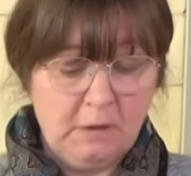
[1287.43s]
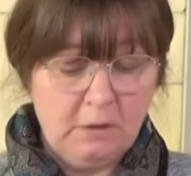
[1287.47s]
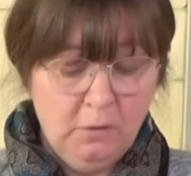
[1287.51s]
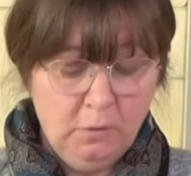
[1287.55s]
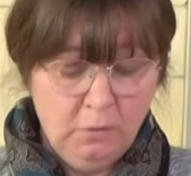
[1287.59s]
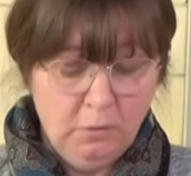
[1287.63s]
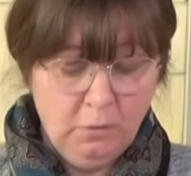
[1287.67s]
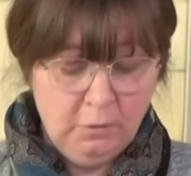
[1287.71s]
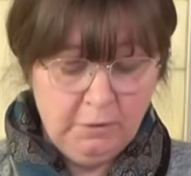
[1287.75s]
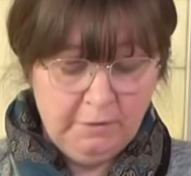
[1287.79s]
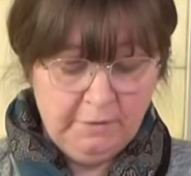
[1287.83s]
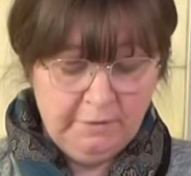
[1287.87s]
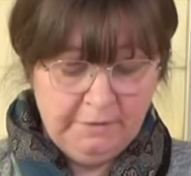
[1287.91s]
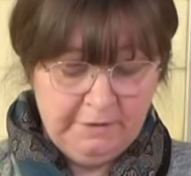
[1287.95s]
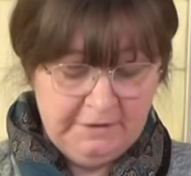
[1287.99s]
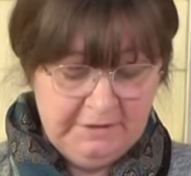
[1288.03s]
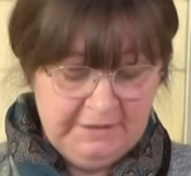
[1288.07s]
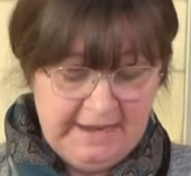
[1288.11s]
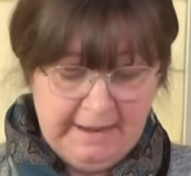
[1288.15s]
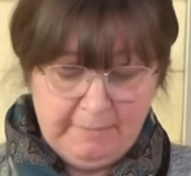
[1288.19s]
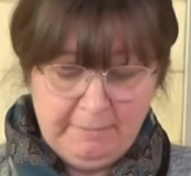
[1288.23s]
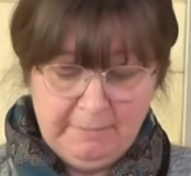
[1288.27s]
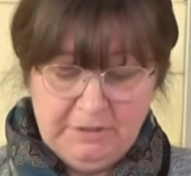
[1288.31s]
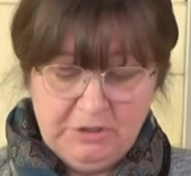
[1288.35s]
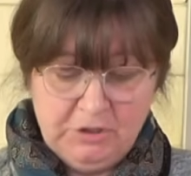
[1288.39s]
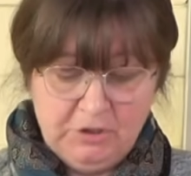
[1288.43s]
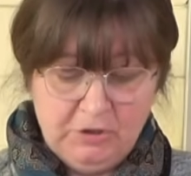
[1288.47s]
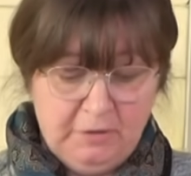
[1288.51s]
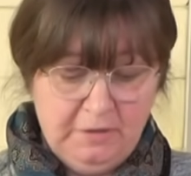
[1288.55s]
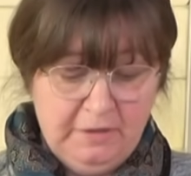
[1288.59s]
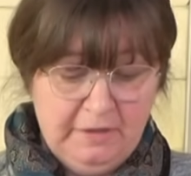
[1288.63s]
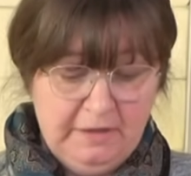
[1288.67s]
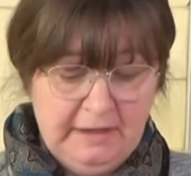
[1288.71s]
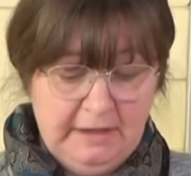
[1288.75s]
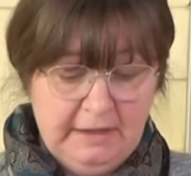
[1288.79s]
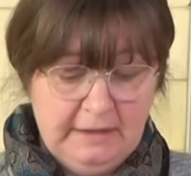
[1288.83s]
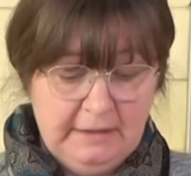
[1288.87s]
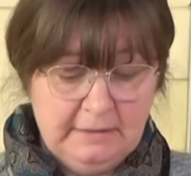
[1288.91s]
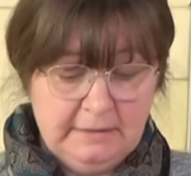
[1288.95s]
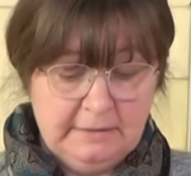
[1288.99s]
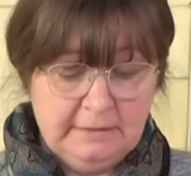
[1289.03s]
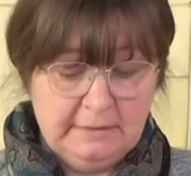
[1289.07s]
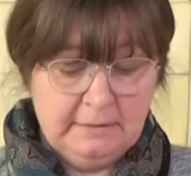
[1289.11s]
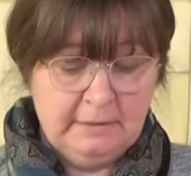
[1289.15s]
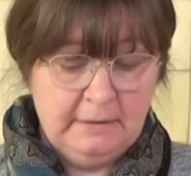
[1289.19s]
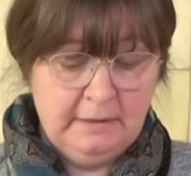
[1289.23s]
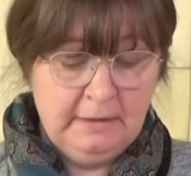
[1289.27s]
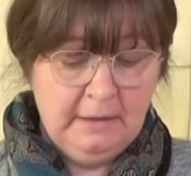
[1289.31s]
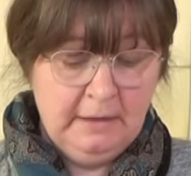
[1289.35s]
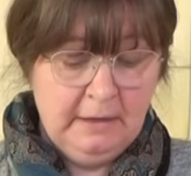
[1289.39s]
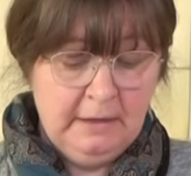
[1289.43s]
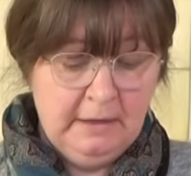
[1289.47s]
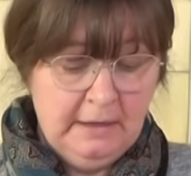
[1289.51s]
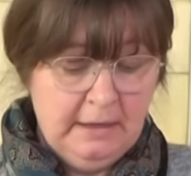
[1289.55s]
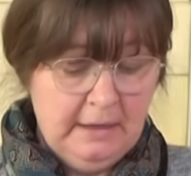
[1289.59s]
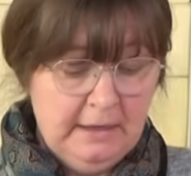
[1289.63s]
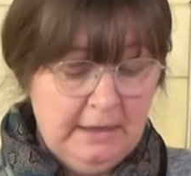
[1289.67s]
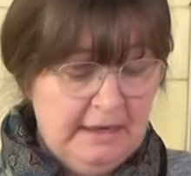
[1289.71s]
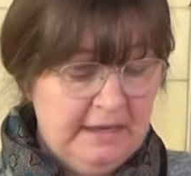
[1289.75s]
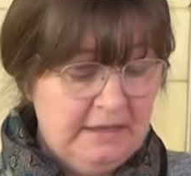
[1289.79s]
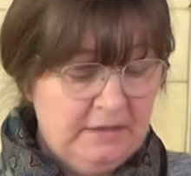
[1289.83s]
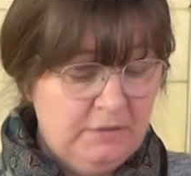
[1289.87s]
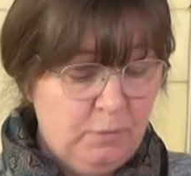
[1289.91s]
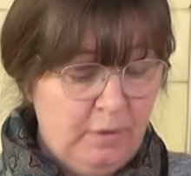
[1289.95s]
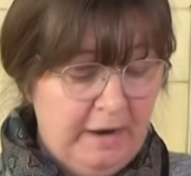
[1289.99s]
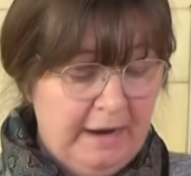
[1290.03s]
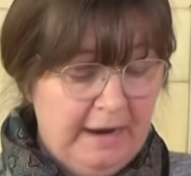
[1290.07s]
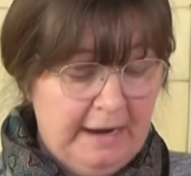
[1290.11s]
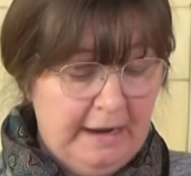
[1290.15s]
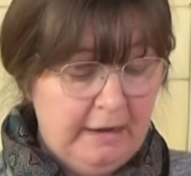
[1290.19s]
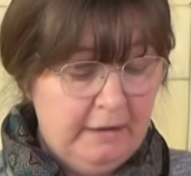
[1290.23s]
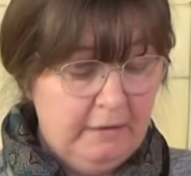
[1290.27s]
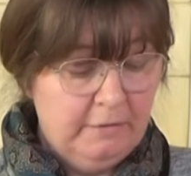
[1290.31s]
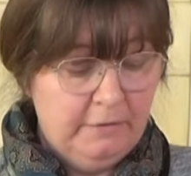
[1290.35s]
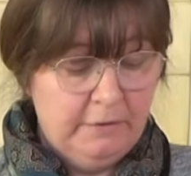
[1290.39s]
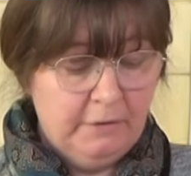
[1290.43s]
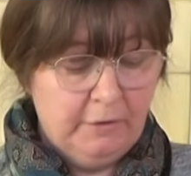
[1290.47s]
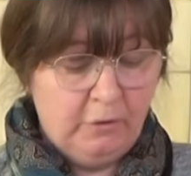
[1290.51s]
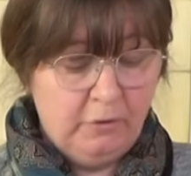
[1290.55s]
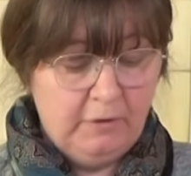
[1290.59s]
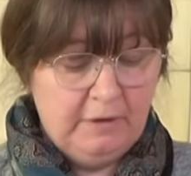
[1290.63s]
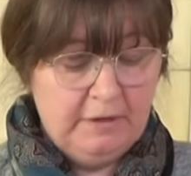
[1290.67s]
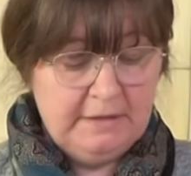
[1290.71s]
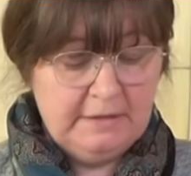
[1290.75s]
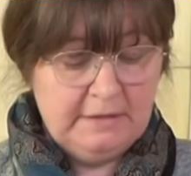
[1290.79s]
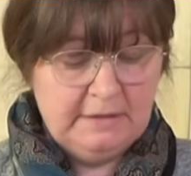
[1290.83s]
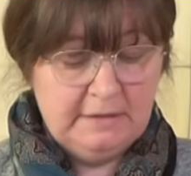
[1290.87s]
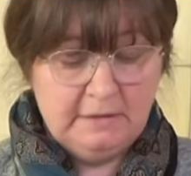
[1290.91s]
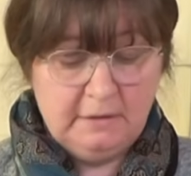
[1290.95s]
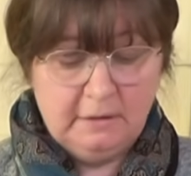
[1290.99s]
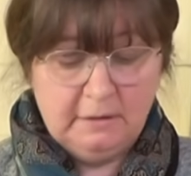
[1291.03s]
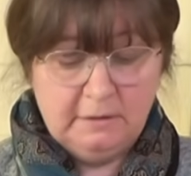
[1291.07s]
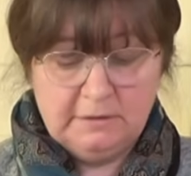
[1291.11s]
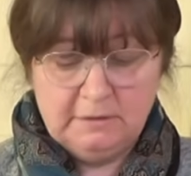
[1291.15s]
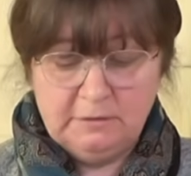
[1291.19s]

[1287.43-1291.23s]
all of the damage on this is where the creases are.